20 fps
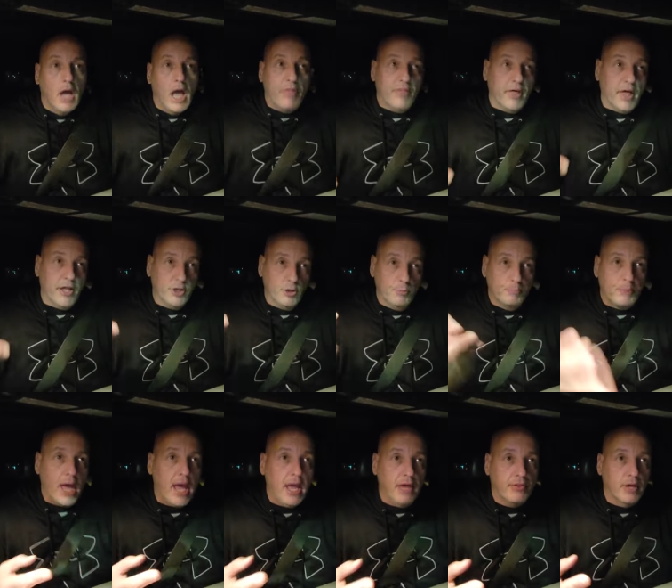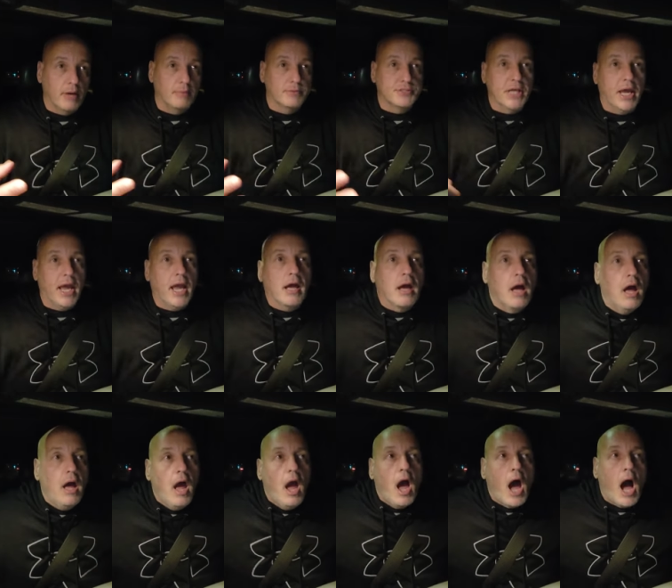And then you pay them and say, hey,
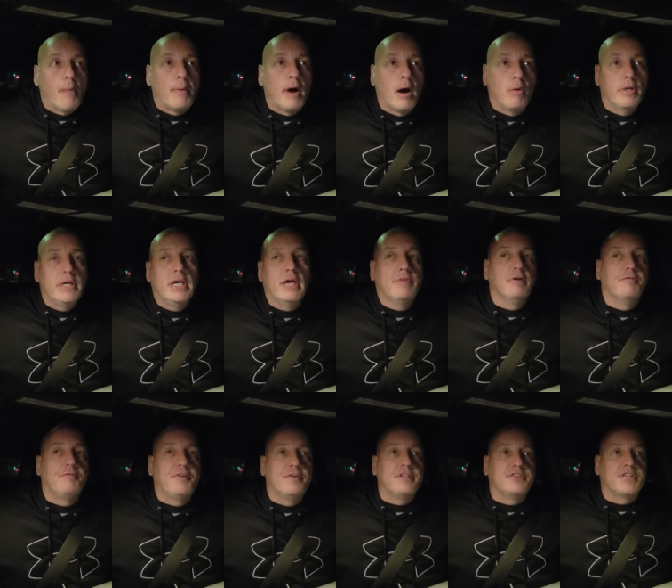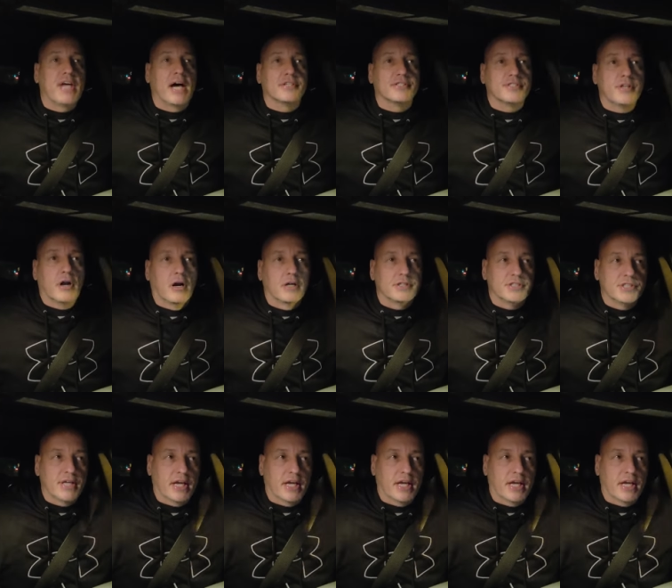how about we give you $50,000?